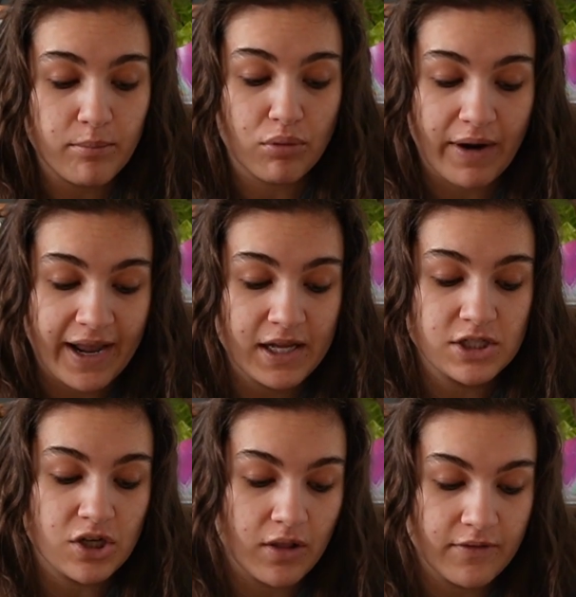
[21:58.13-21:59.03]

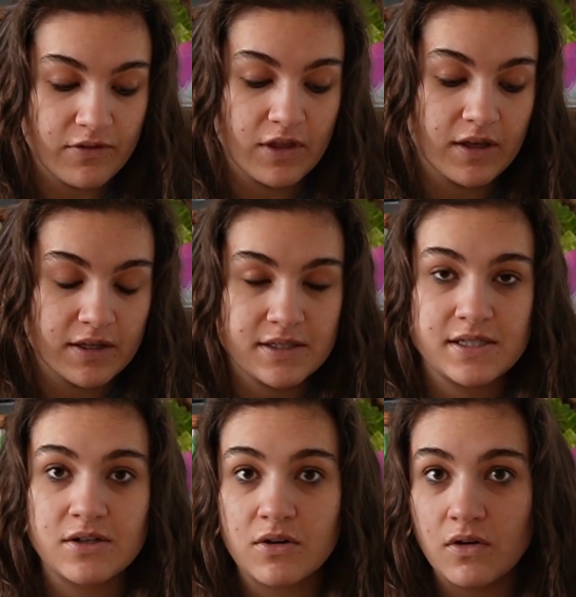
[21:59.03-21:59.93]
branch, all of the
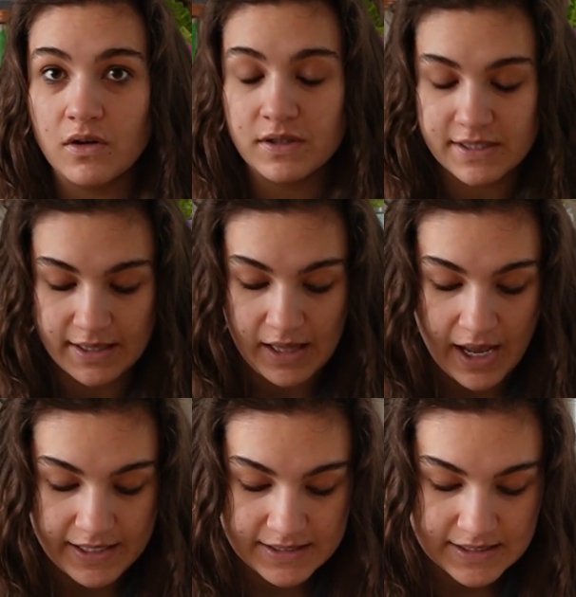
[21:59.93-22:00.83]
circles and
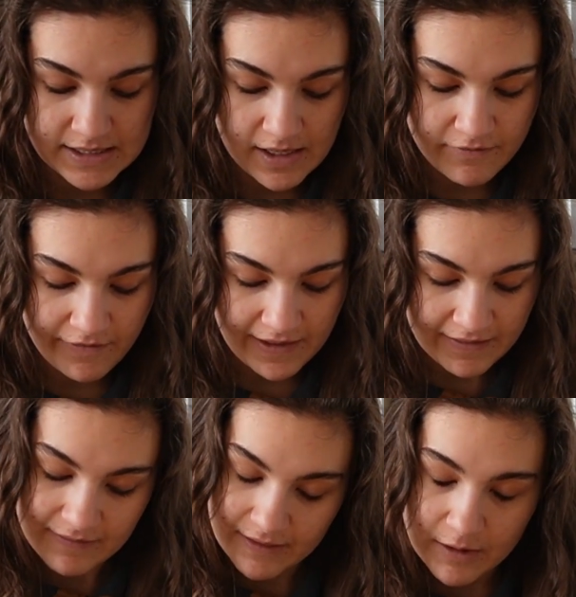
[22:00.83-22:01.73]
lines and stuff
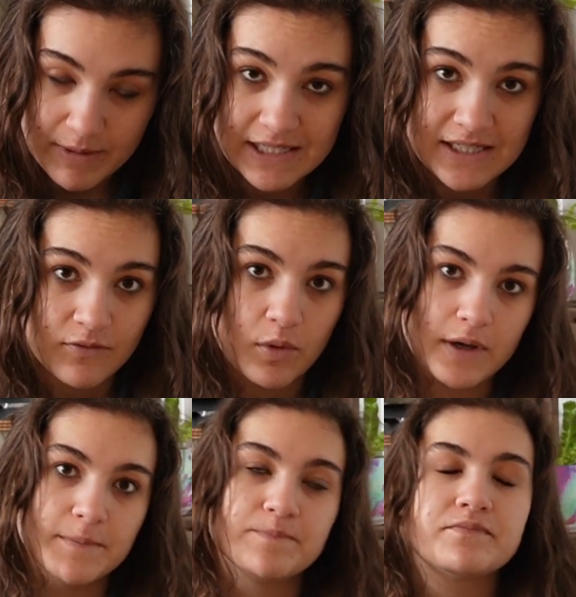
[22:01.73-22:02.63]
in the piece of
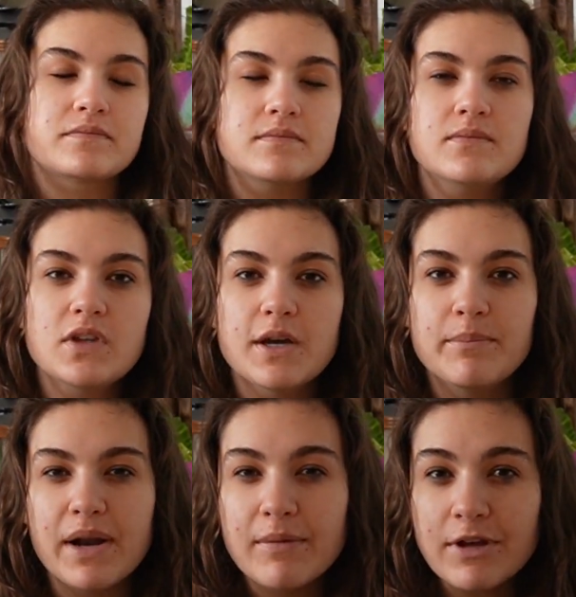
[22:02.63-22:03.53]
wood. But I'm